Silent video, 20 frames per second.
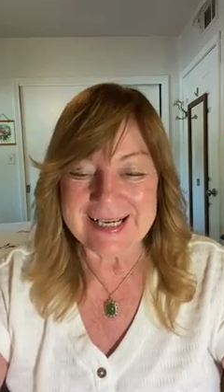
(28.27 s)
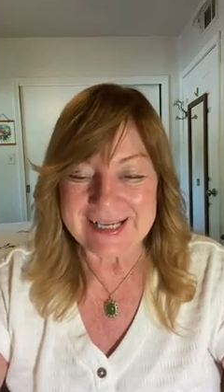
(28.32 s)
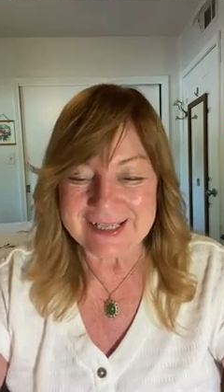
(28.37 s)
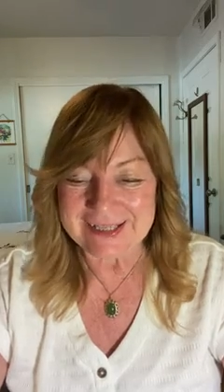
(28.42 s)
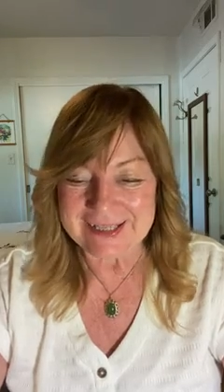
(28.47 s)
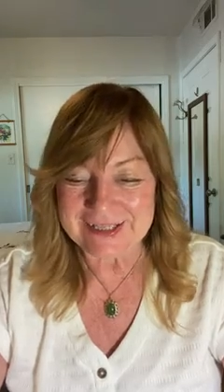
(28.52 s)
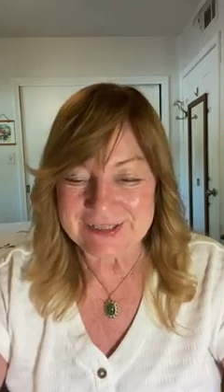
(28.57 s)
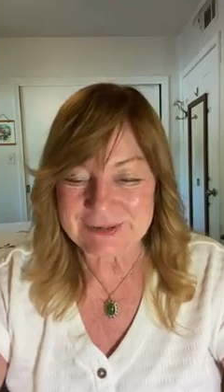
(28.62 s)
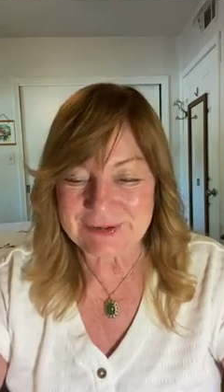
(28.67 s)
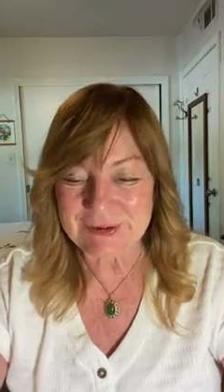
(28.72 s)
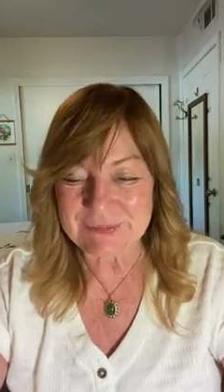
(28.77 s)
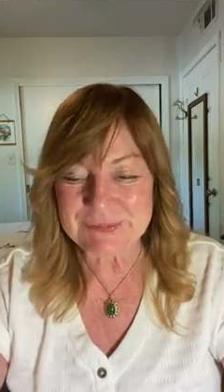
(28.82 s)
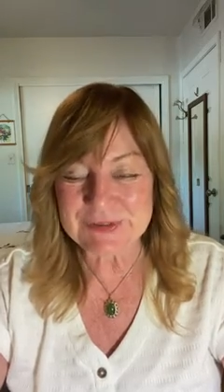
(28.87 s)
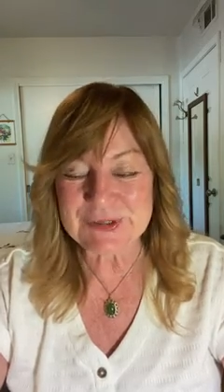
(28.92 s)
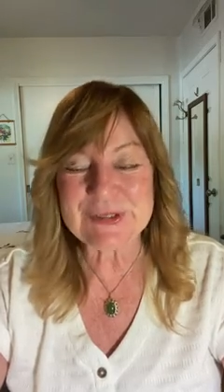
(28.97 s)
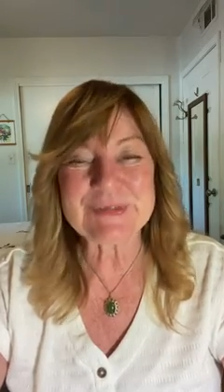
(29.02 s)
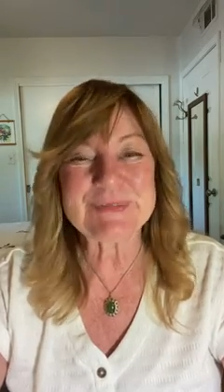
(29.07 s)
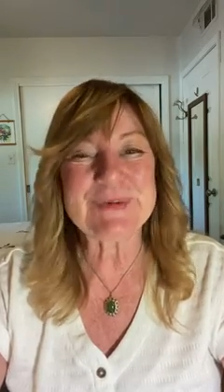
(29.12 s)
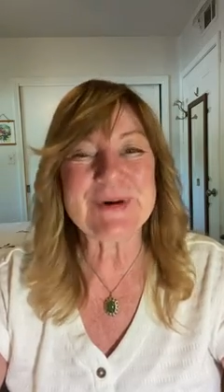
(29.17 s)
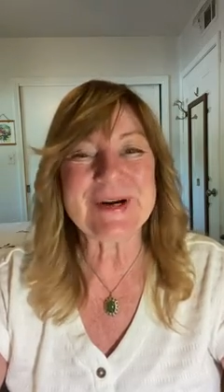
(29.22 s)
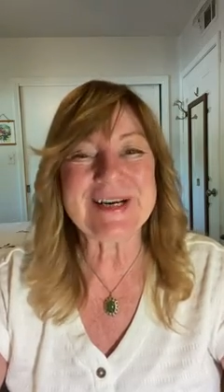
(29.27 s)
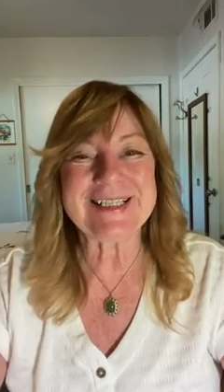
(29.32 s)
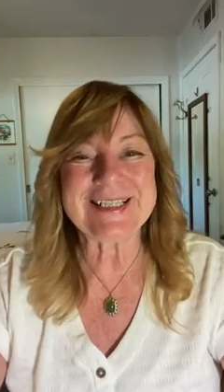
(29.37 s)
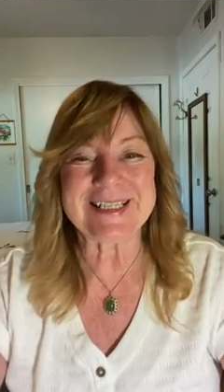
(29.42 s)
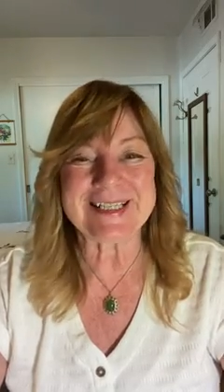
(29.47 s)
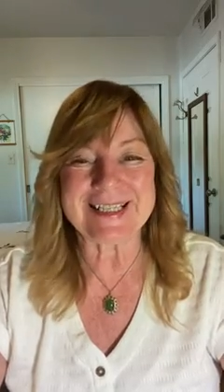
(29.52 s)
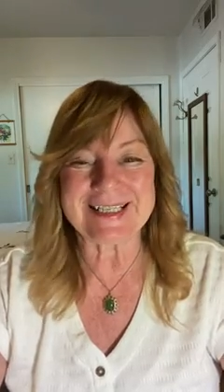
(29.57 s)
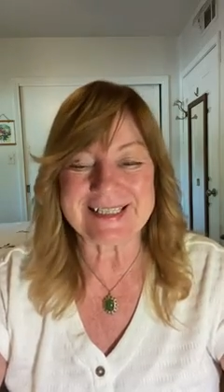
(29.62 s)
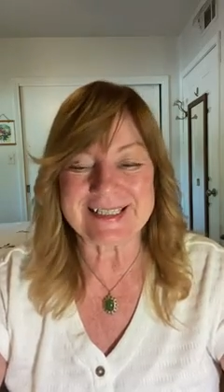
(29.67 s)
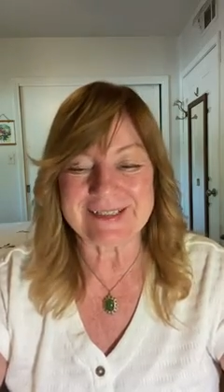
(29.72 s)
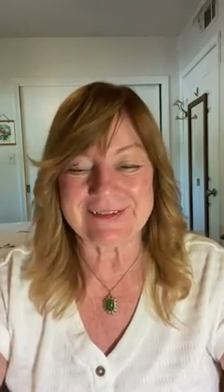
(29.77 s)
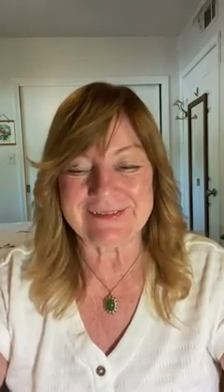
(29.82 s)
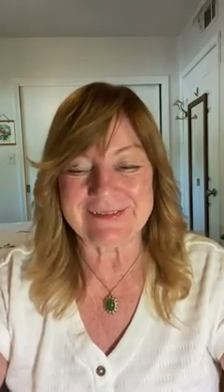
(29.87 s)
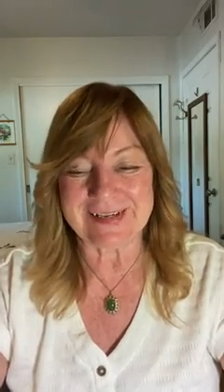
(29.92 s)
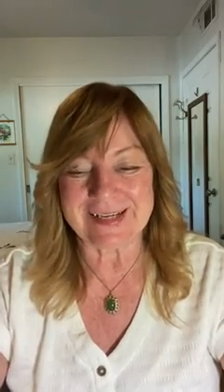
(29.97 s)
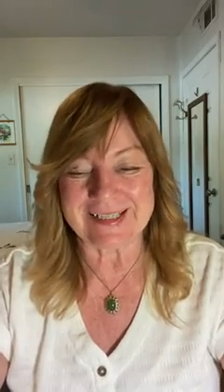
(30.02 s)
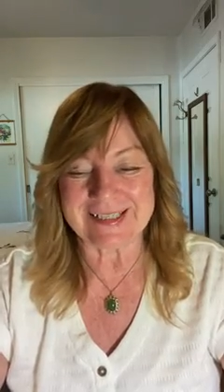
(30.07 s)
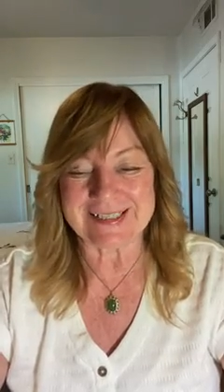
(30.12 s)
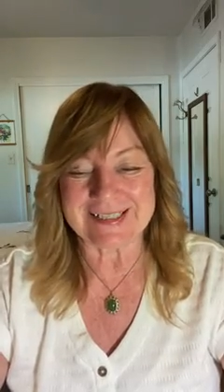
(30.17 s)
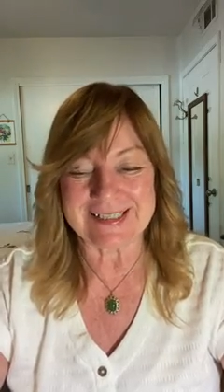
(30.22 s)
The scriptures point to this
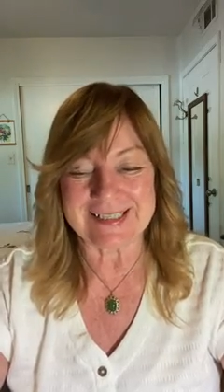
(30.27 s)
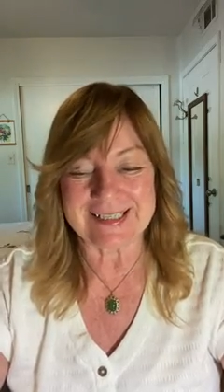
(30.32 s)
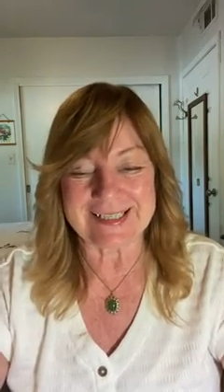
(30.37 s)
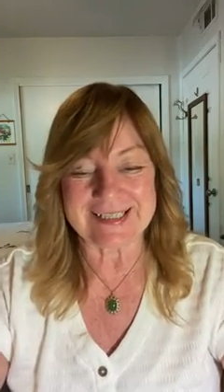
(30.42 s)
event,